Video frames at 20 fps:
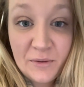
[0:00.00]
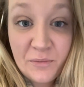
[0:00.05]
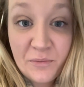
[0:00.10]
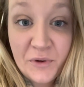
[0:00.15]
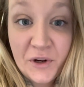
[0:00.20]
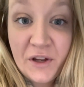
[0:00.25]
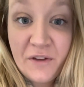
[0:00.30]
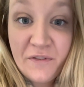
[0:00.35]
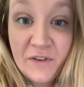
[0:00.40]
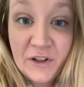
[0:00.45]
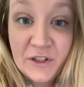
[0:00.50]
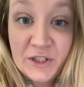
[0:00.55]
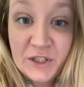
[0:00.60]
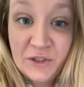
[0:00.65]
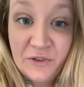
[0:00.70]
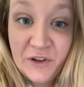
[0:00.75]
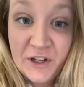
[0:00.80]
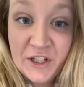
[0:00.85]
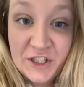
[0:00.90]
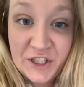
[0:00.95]
pre-filled
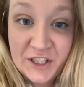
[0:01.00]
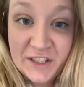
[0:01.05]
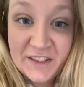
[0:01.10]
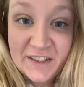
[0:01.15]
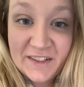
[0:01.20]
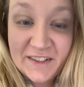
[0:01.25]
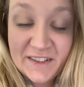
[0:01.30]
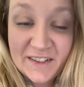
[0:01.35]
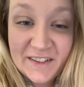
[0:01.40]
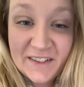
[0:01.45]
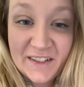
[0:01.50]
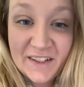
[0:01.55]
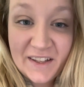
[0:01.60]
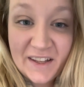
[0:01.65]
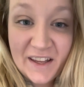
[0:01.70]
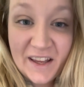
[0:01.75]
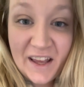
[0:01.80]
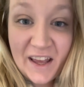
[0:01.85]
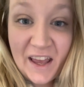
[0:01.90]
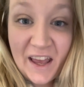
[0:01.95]
syringes,
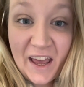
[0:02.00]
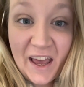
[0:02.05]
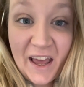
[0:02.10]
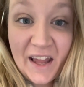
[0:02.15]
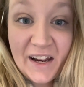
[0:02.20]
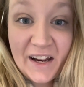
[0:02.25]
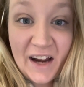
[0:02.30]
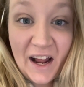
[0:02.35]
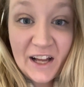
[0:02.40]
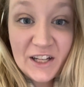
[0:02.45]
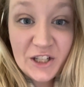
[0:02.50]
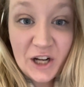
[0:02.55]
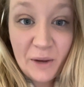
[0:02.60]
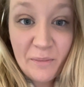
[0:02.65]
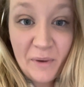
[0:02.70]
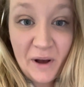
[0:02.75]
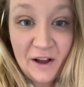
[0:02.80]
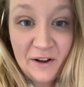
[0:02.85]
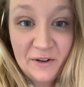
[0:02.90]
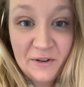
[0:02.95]
and an eye drop
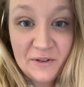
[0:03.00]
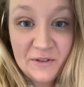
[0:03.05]
bottle.